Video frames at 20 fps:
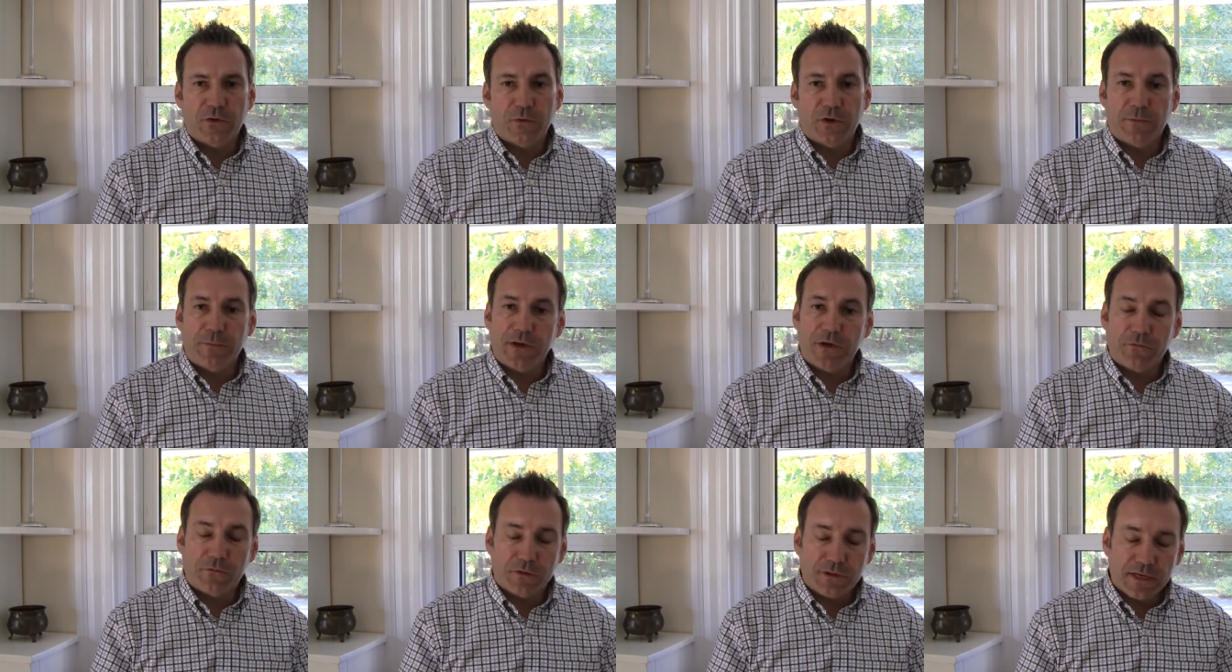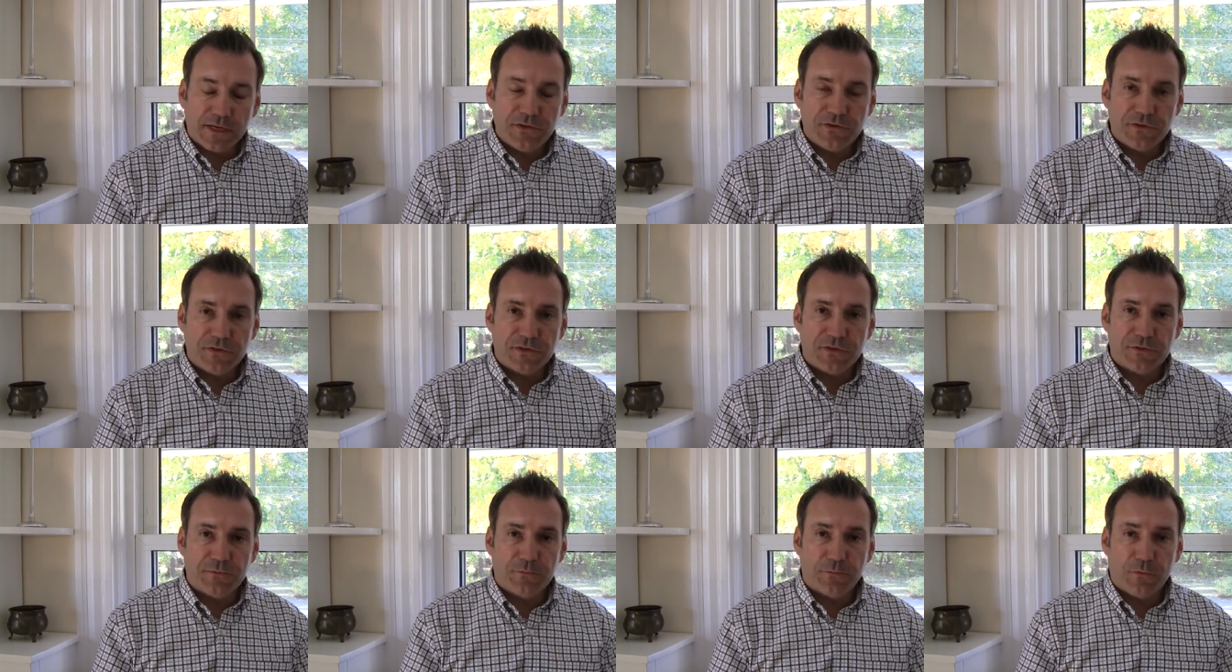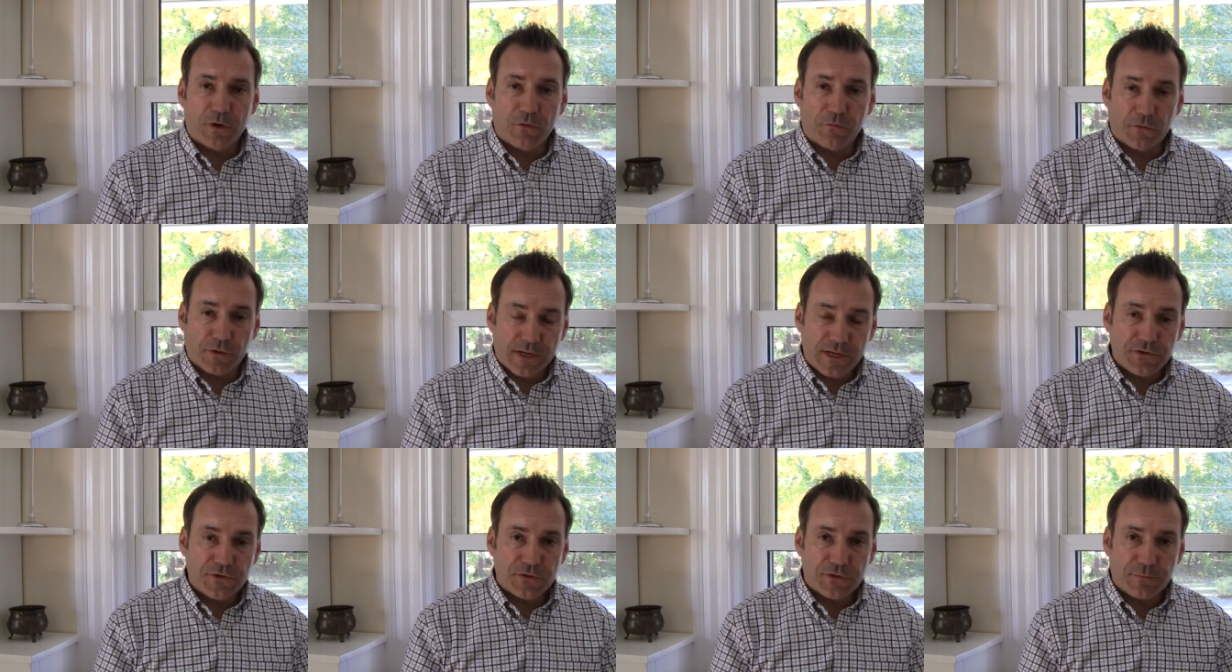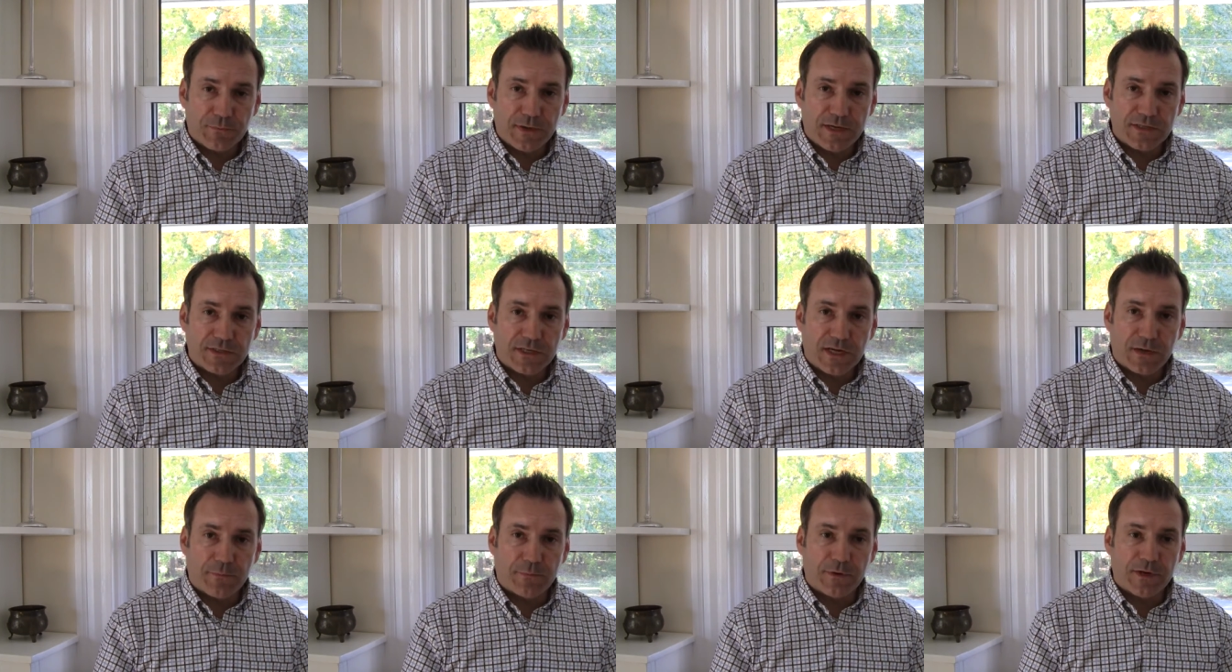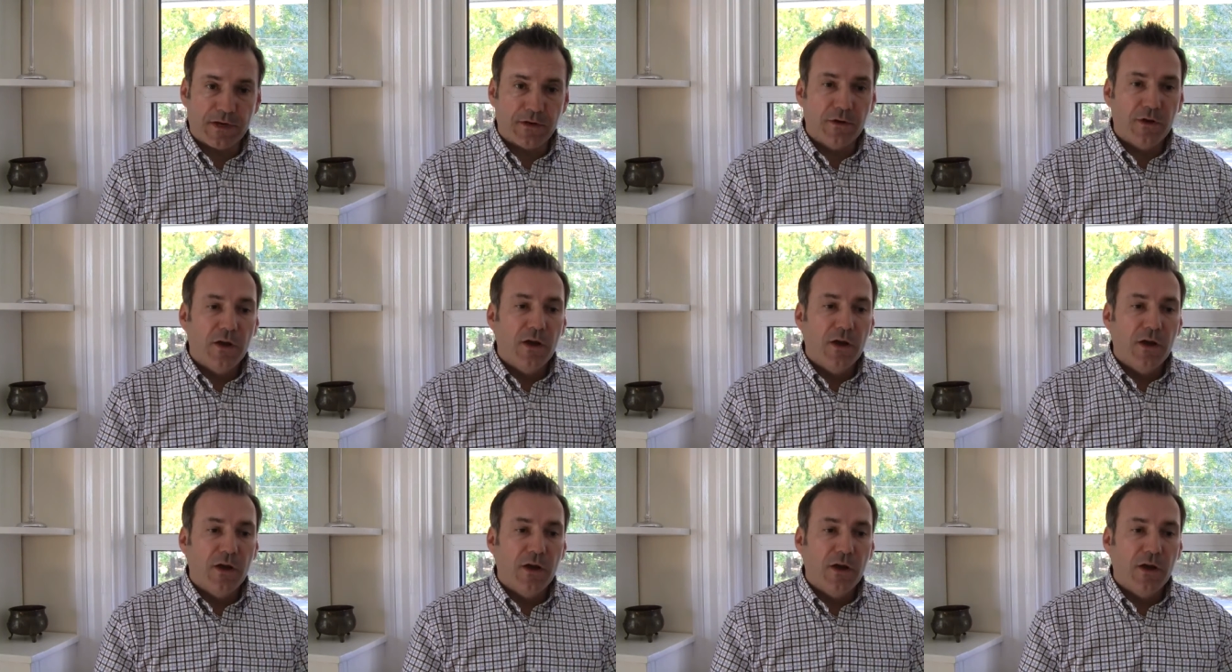You want to be a relationship-based company